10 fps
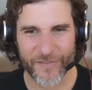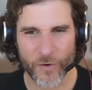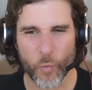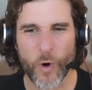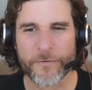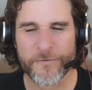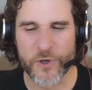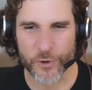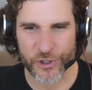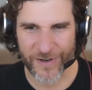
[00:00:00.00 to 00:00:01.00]
What
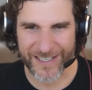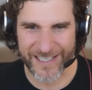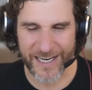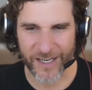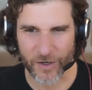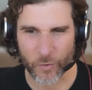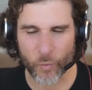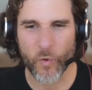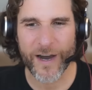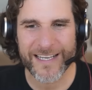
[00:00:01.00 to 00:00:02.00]
future is here?
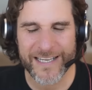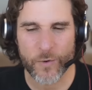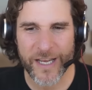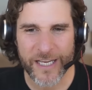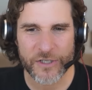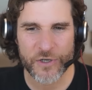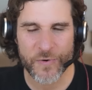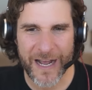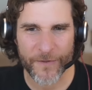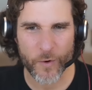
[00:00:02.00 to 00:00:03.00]
What is it we can do
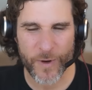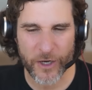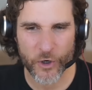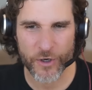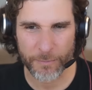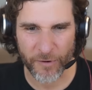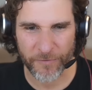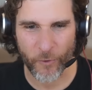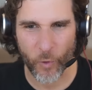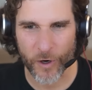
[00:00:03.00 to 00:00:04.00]
now that we couldn't
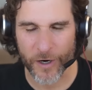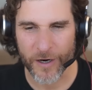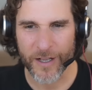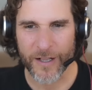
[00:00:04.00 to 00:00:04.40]
before?